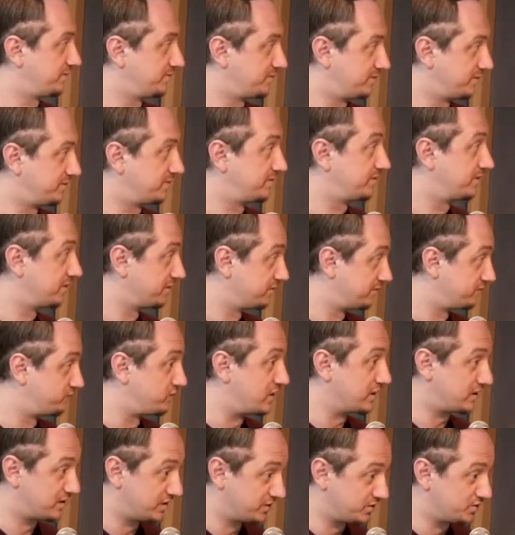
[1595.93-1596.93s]
the
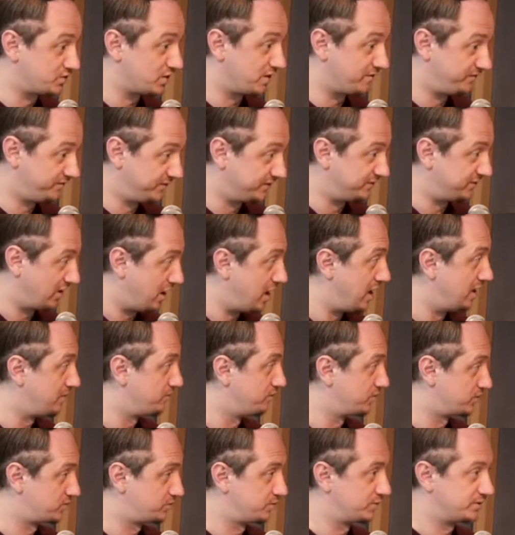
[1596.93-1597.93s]
records of the time
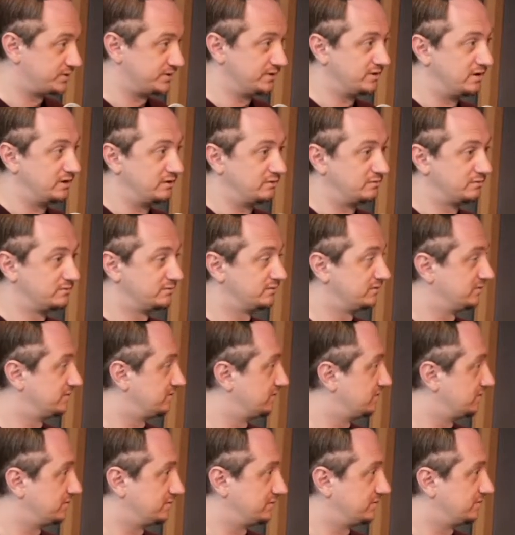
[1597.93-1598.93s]
which was you know
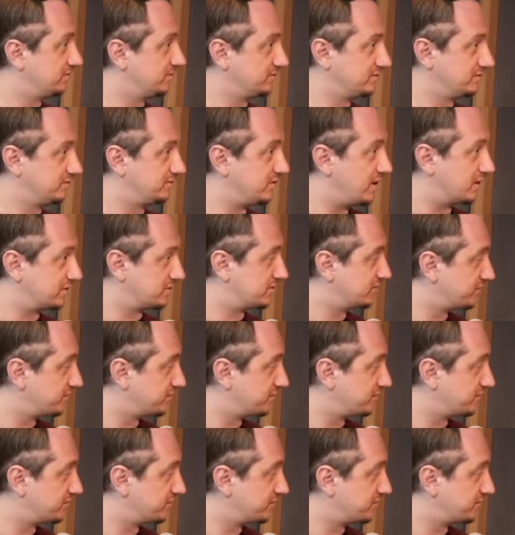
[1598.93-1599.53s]
uh, Dr.